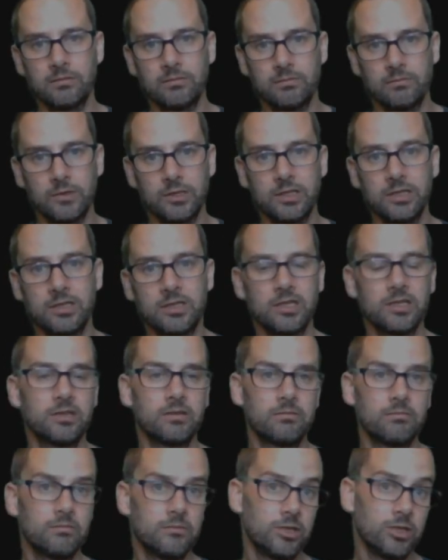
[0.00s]
which is just
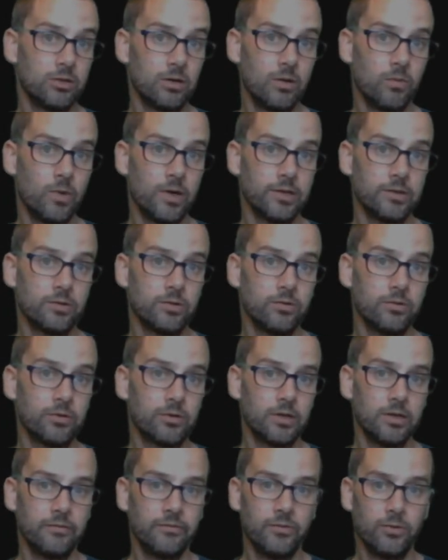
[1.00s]
0, 1, 2,
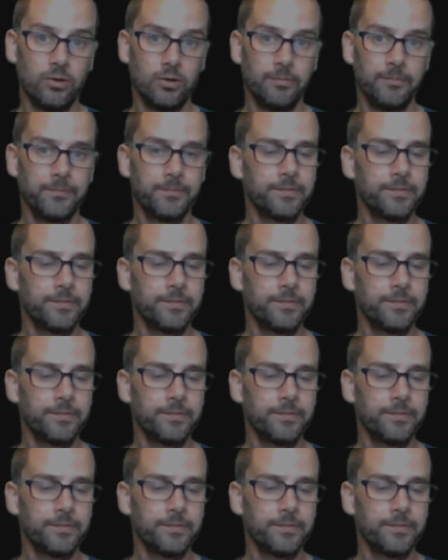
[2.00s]
3, 4.